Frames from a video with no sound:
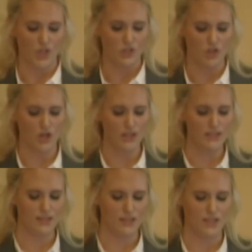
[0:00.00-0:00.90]
Drawing
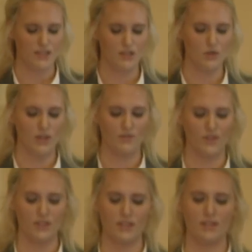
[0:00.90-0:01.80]
statistical
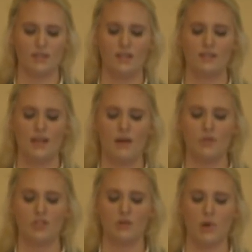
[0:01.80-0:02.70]
inferences and
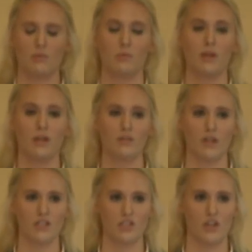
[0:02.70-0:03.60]
establishing probability
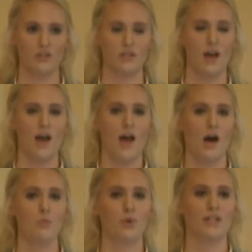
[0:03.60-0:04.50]
ratios
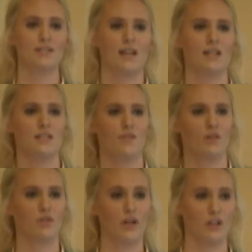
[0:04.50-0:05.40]
help bring scientific
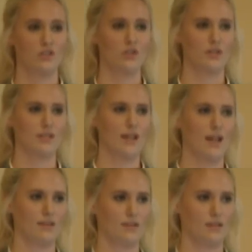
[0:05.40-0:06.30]
rigor to this
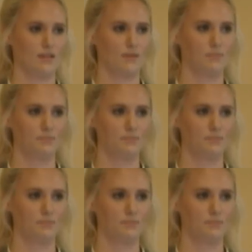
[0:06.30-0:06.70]
analysis.